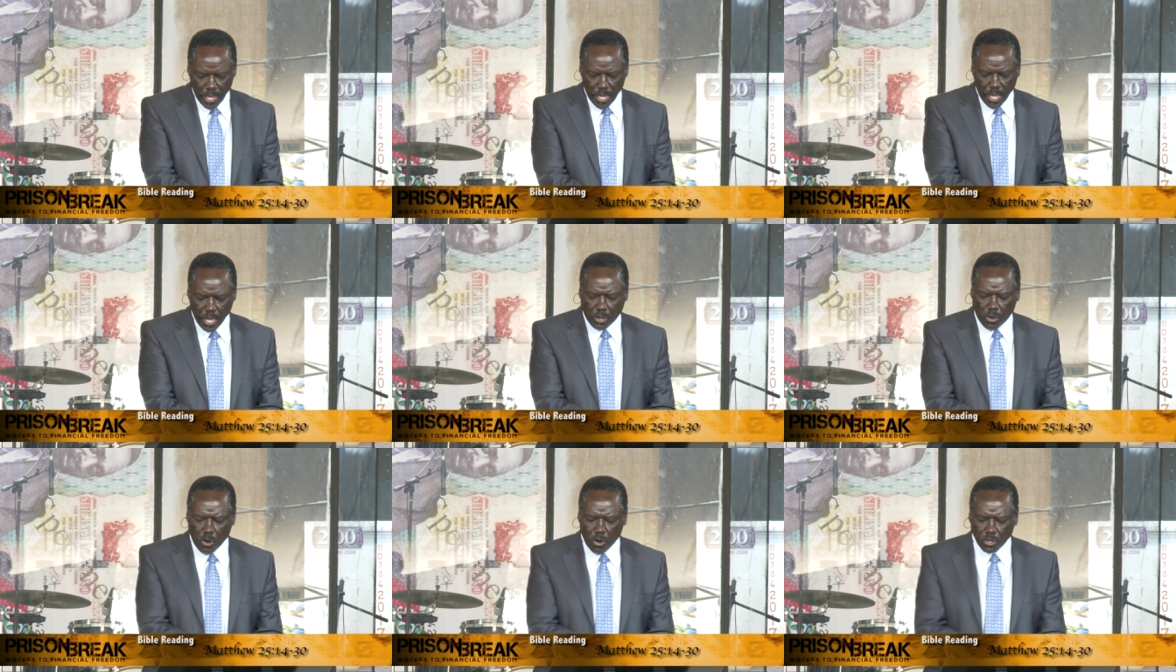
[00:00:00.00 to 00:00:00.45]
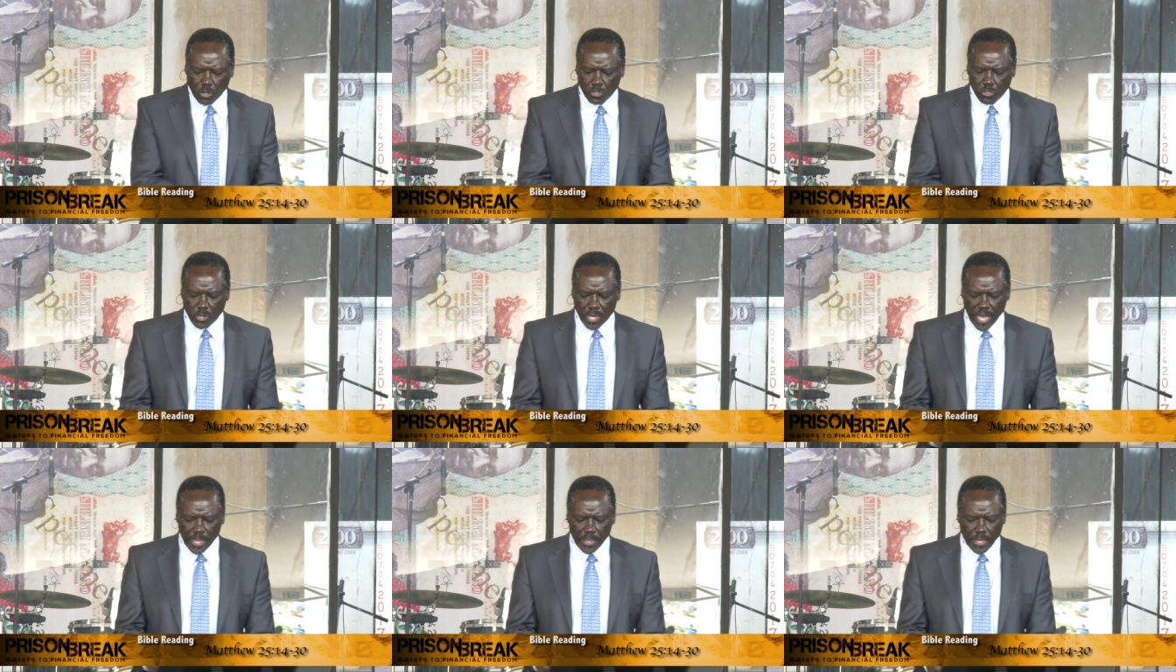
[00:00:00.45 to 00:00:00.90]
He
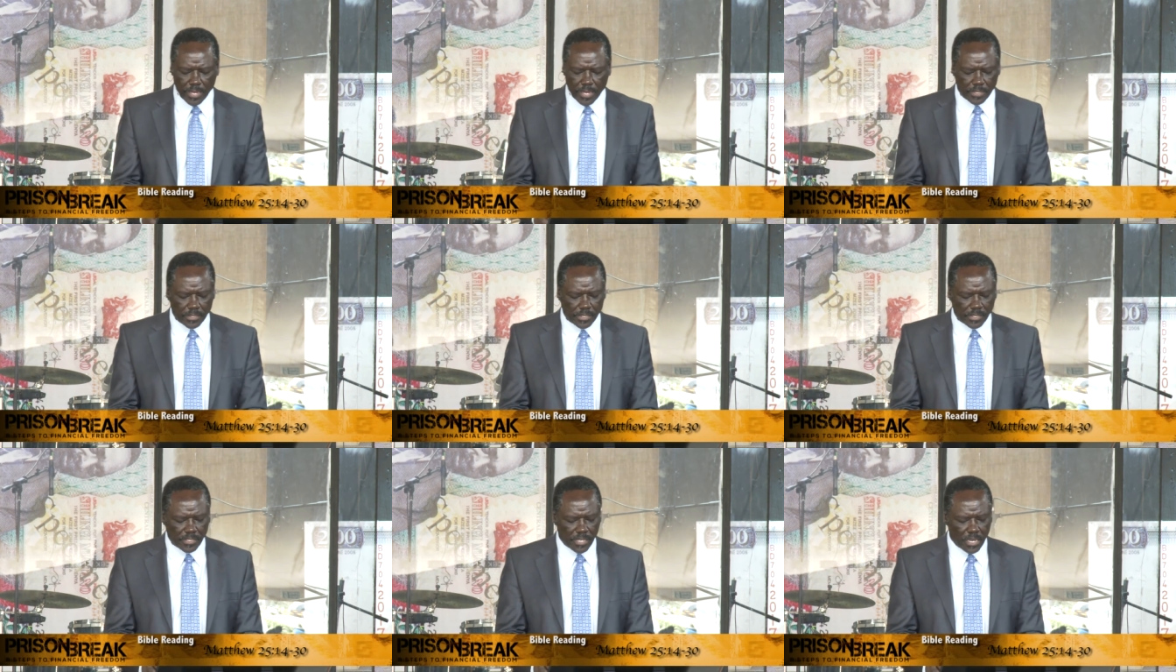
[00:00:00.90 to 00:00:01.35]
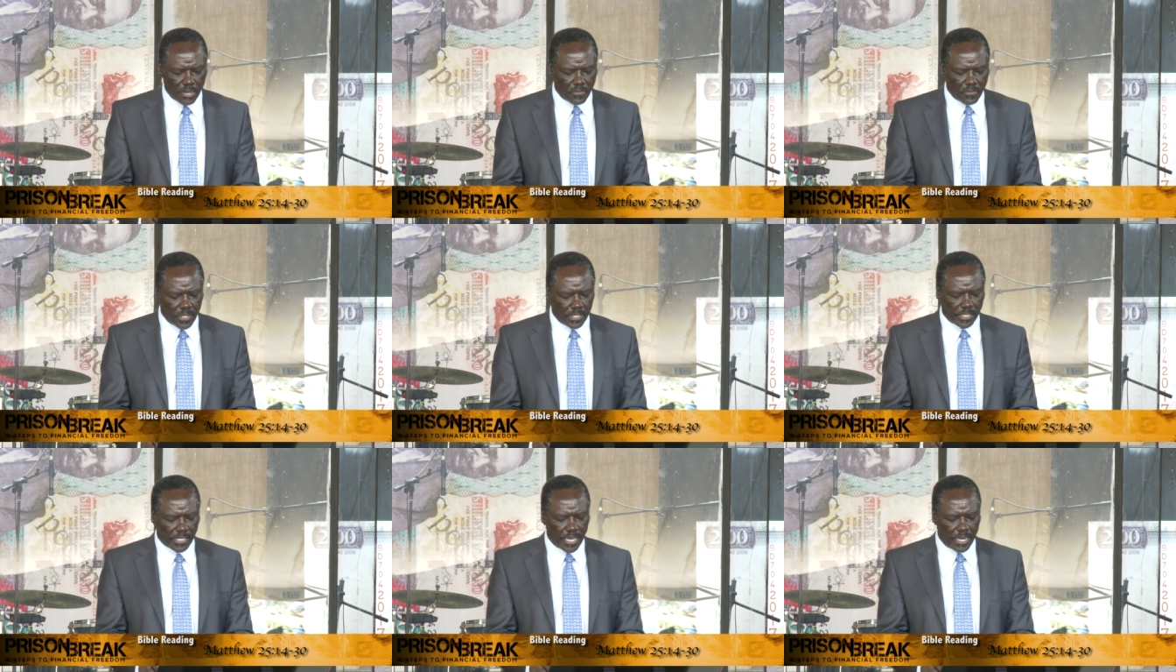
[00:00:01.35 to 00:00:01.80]
called together his
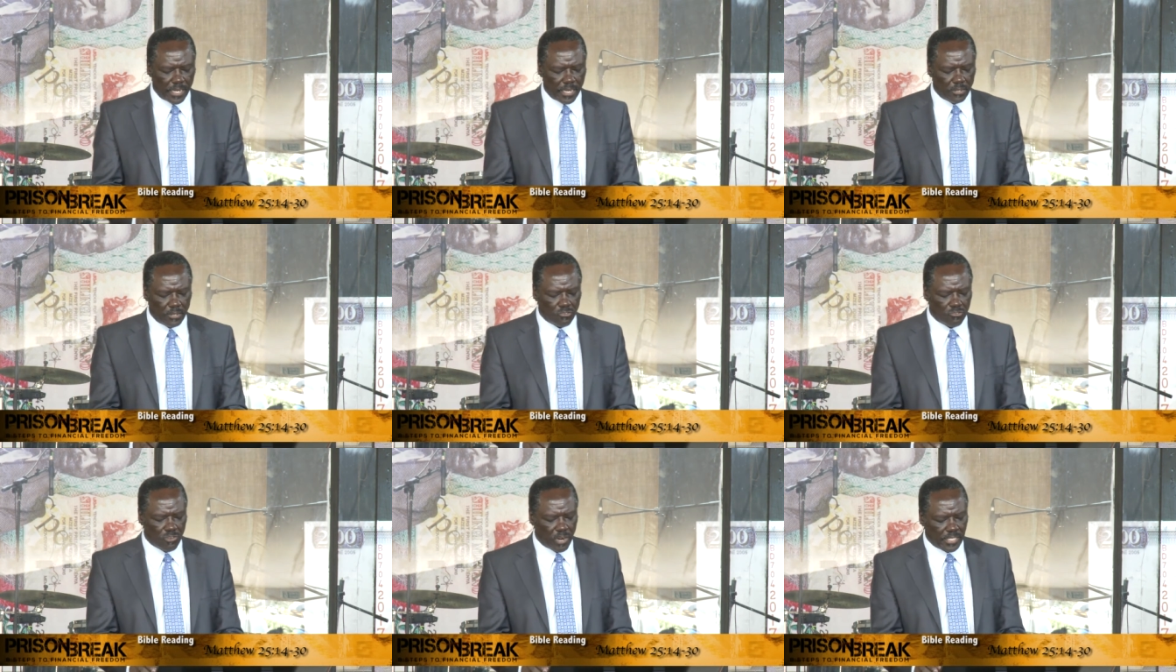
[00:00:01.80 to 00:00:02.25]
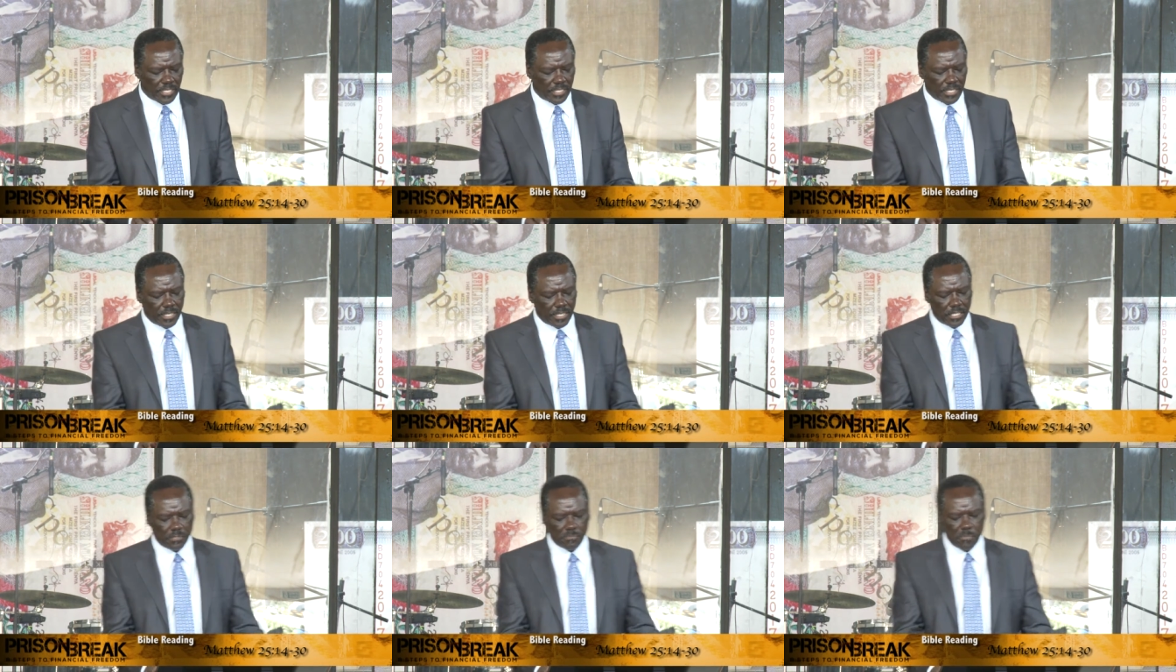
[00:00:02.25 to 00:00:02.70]
servants and
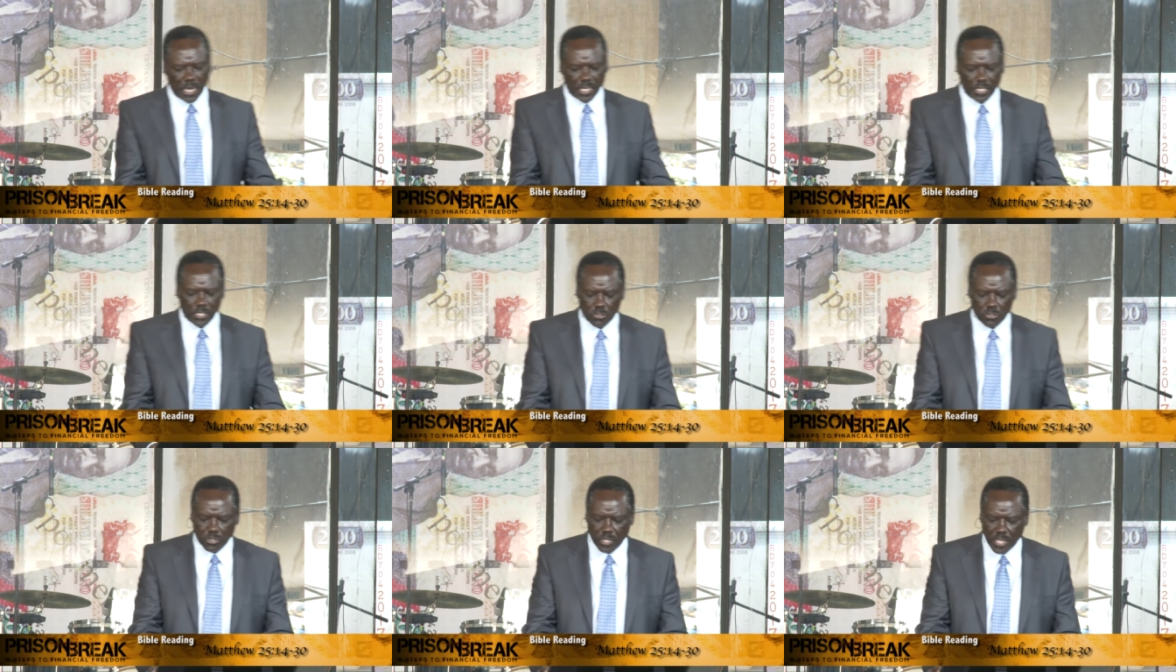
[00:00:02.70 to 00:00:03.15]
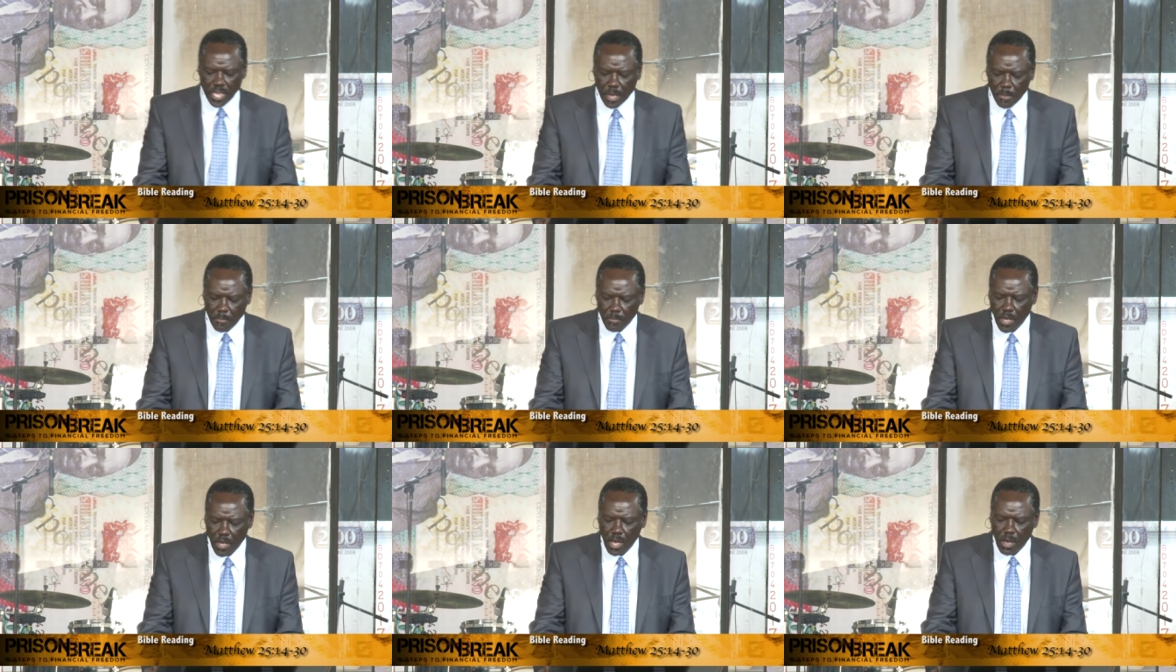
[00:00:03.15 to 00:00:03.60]
entrusted his money to
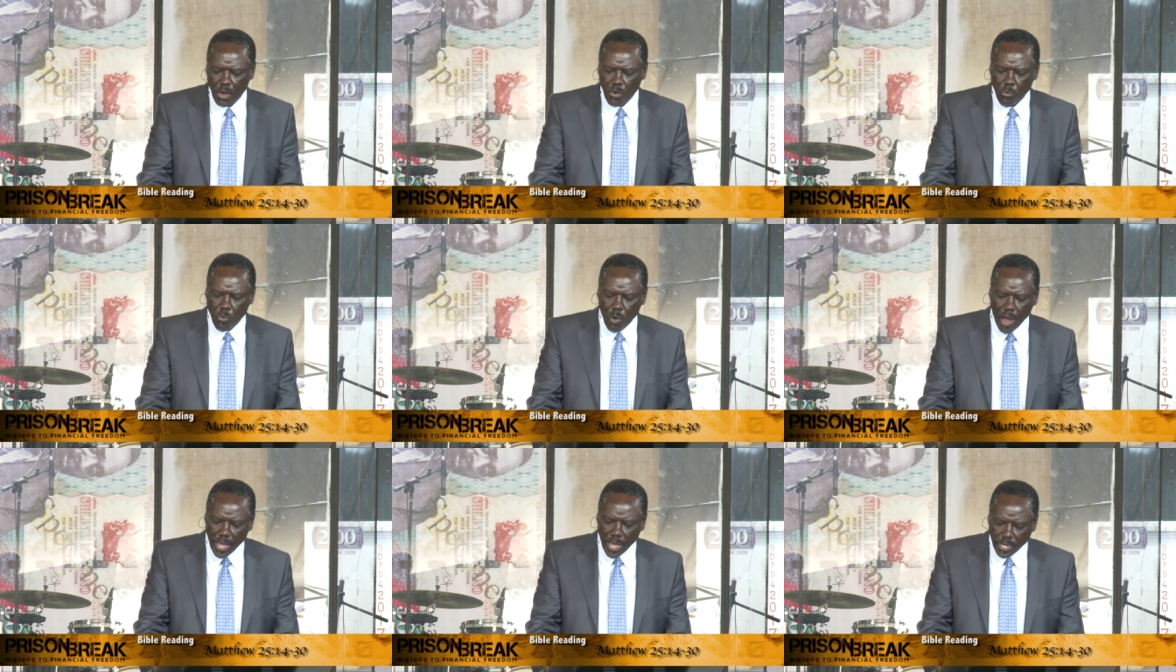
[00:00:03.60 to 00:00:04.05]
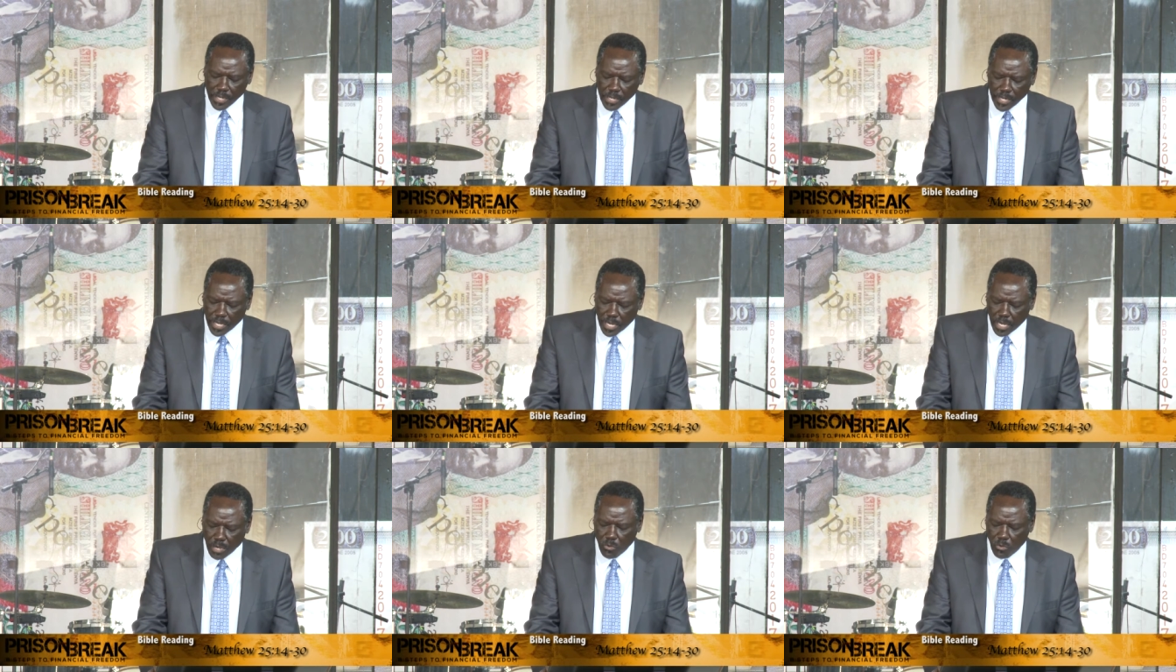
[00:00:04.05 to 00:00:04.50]
them while
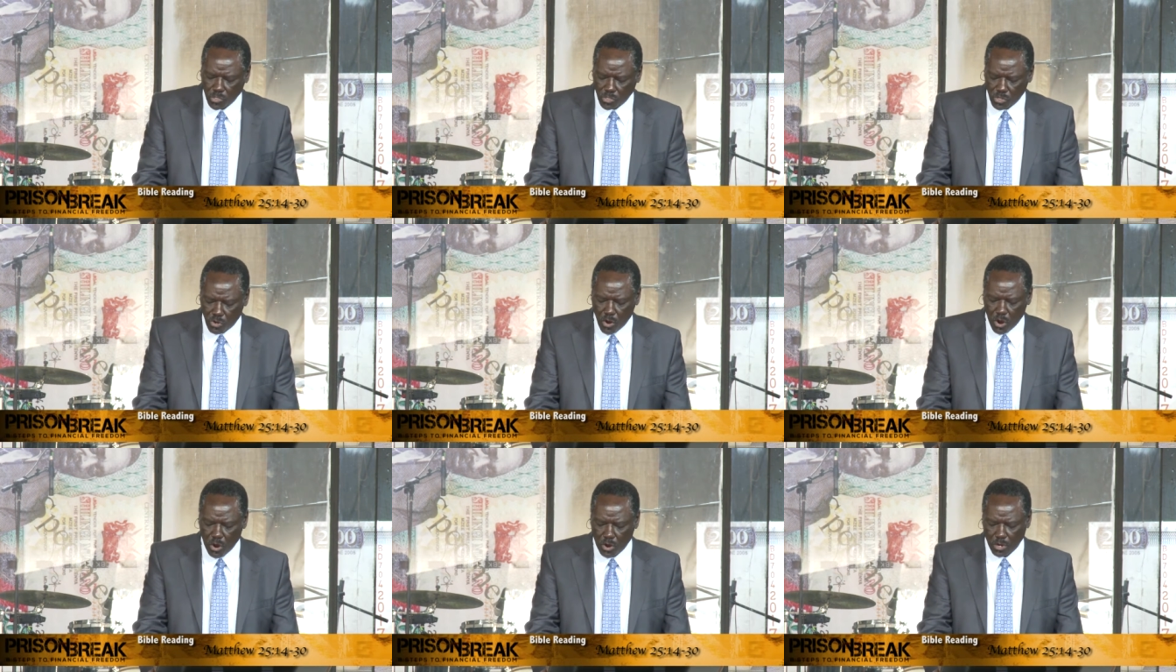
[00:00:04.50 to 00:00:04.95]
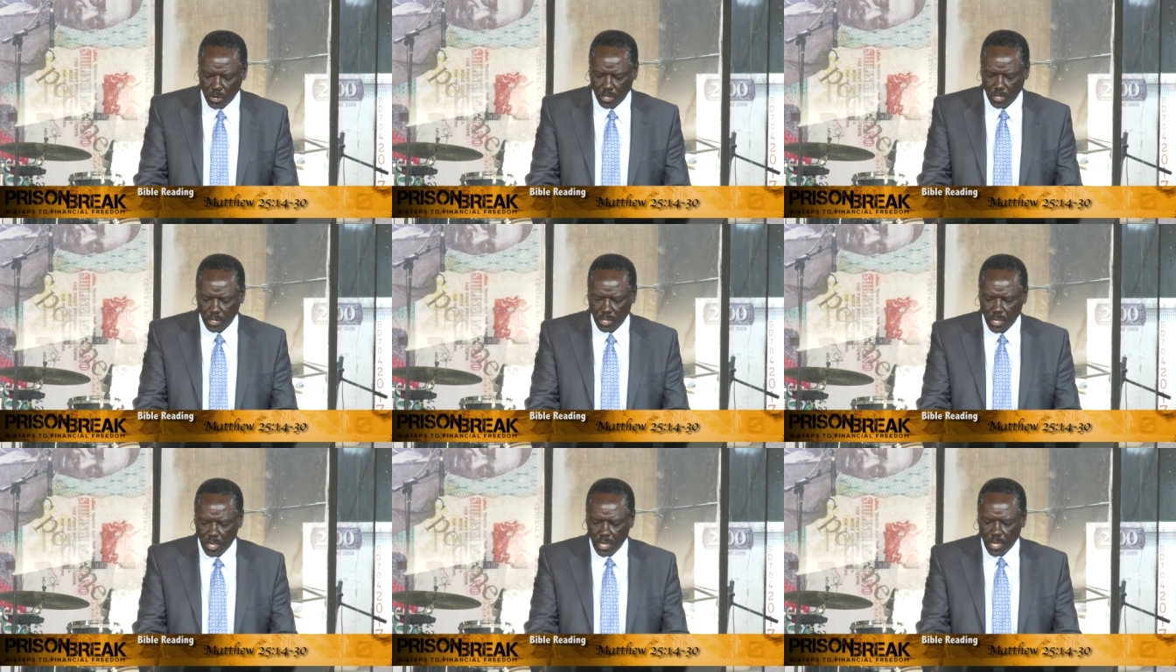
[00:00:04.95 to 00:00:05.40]
he was gone.